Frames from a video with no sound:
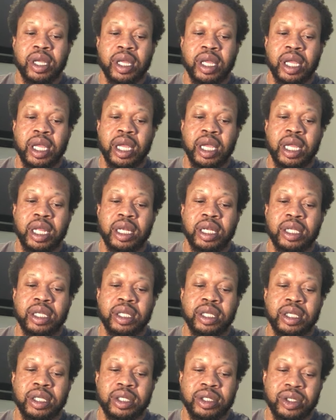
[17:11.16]
and
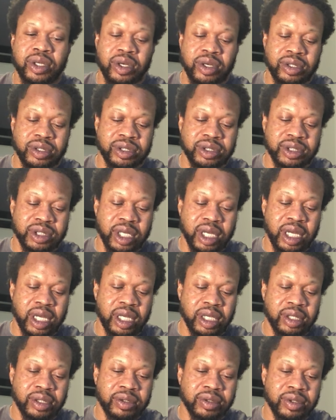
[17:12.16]
your son.
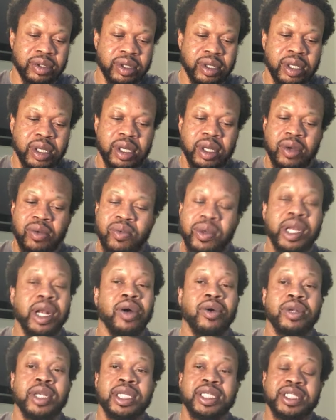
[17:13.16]
She
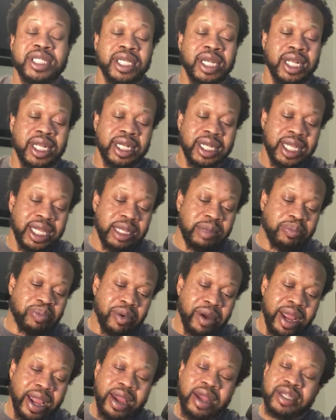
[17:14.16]
didn't need
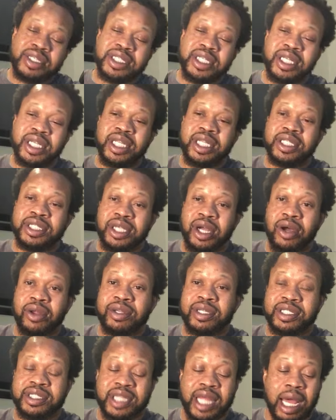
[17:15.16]
prayers. She needs y'all
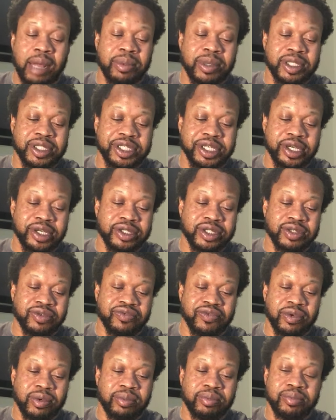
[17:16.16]
to stop the children
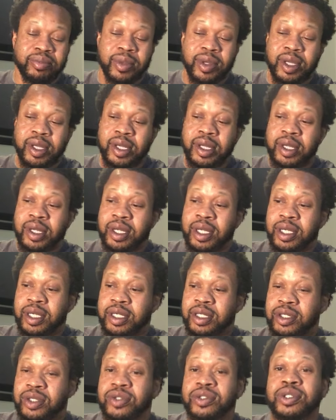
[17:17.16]
from
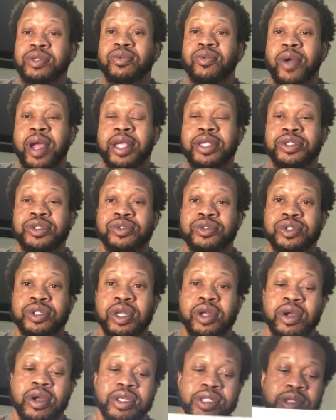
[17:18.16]
using racial
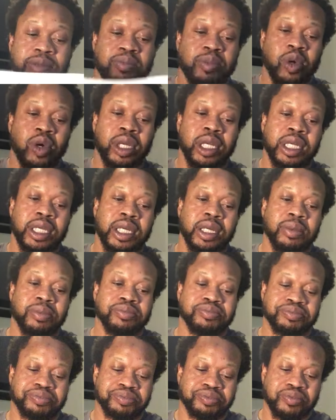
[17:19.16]
slurs and bullying them,
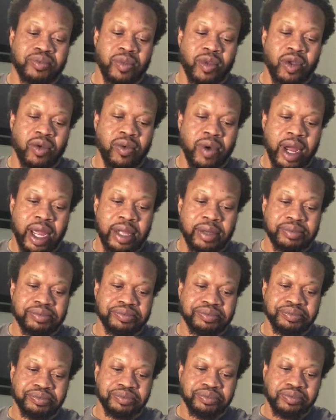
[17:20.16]
right?
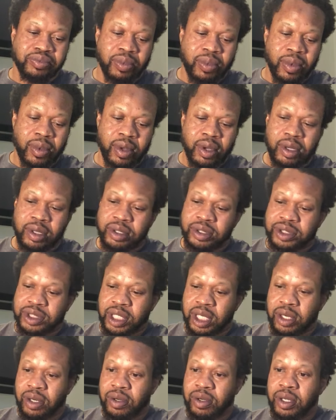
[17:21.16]

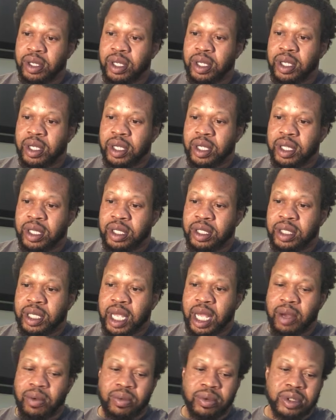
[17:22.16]
So
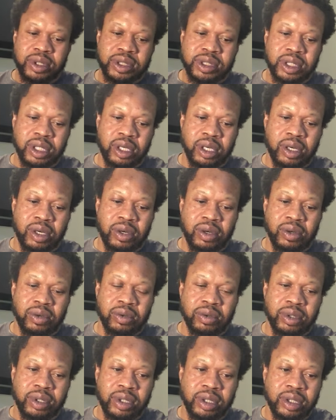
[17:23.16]
that was
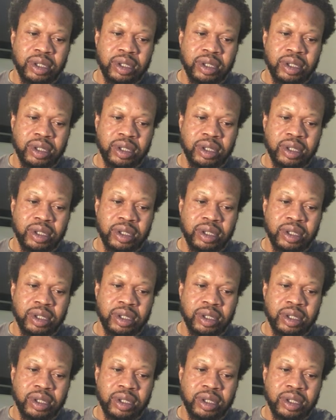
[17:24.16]
on